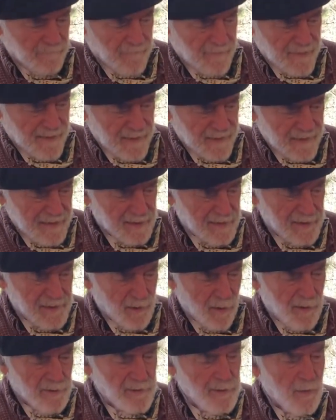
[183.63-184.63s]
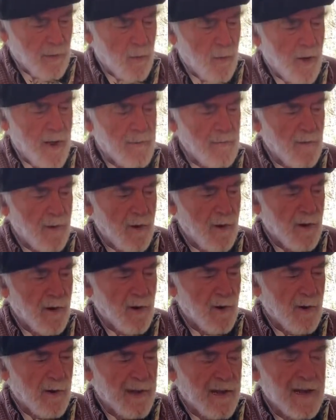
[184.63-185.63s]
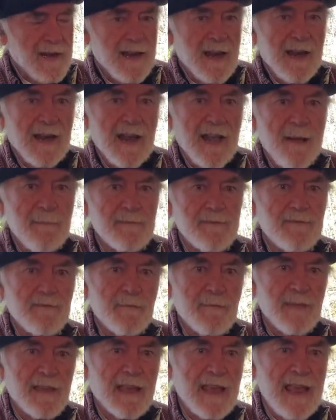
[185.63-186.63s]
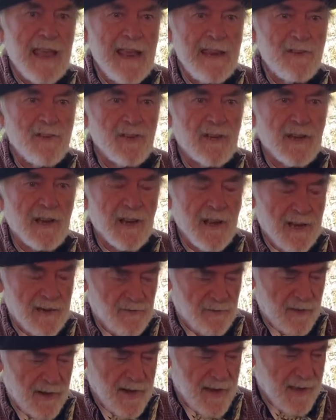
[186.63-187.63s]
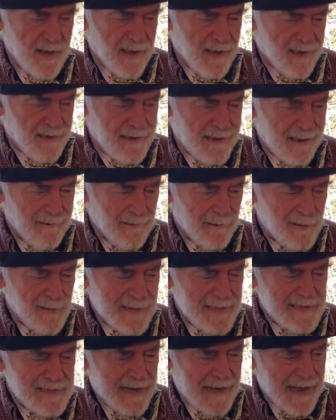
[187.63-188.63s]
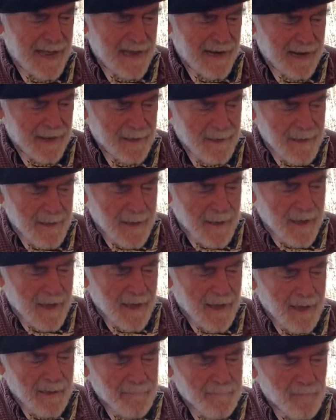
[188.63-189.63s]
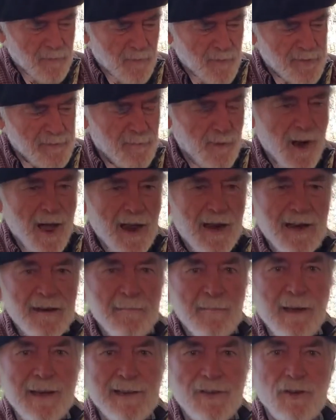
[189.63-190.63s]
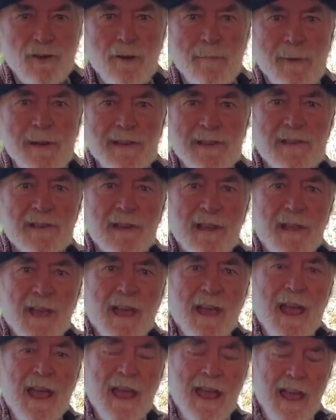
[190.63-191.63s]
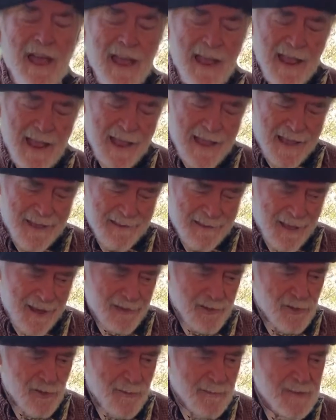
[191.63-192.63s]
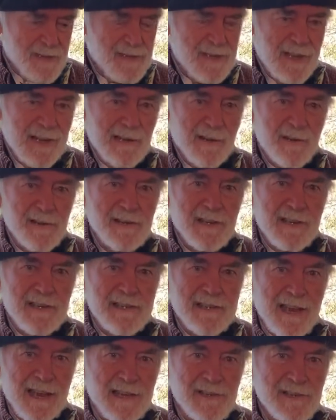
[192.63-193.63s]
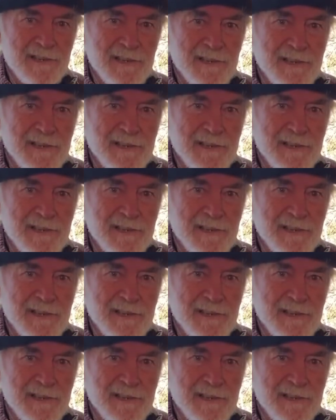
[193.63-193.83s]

this is also a 1 row accordion, and it comes from the Cajun country down in Louisiana. Was brought in by Germans, and a lot of German settlers in Texas,